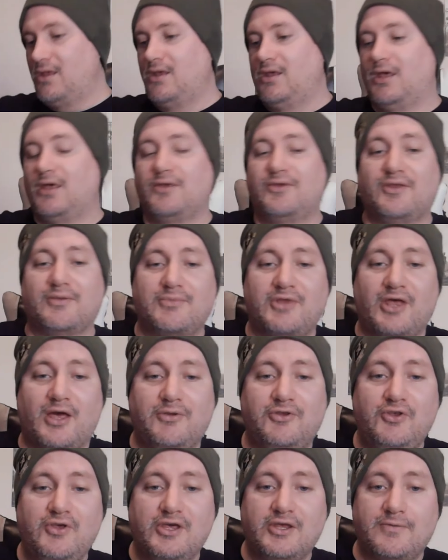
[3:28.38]
And
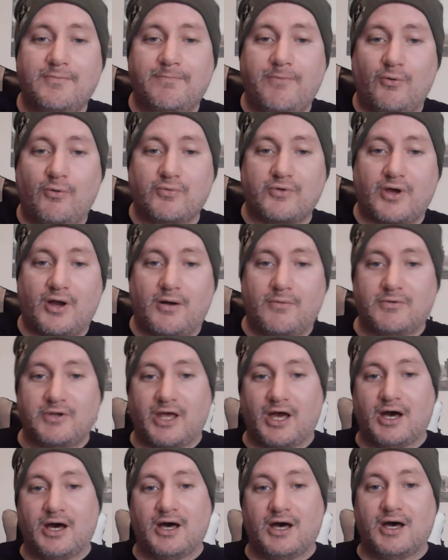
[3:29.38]
sometimes you get to vote on
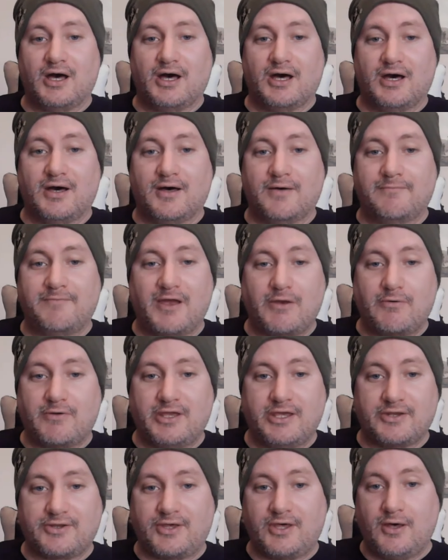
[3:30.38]
a
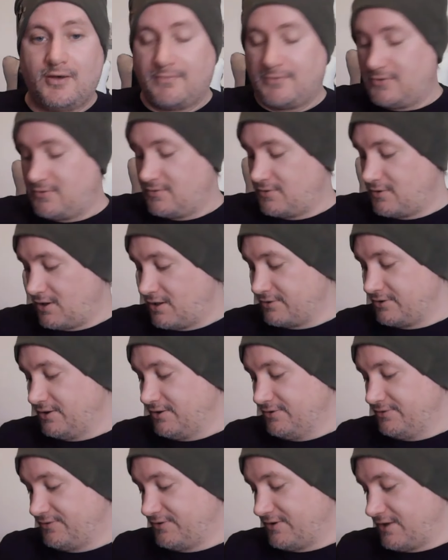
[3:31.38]
variant cover on the
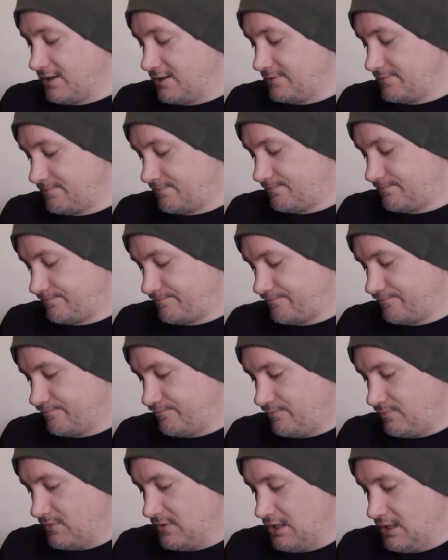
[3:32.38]
other side.
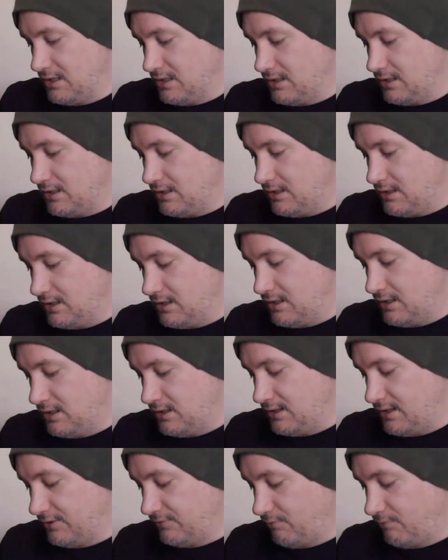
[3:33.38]

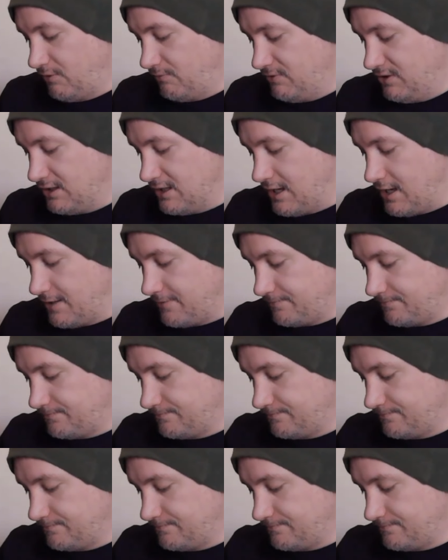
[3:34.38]
And that's what we got.